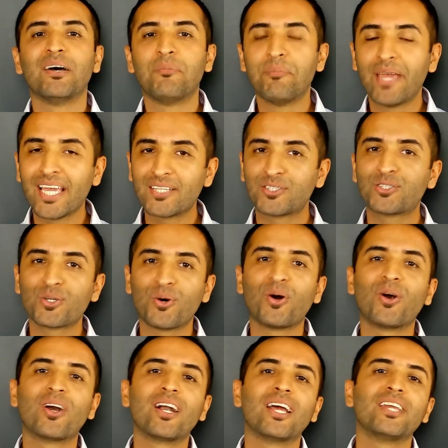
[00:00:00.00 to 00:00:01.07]
make
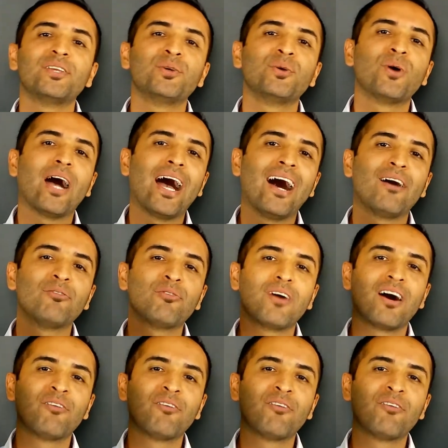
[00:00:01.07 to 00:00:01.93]
sure you have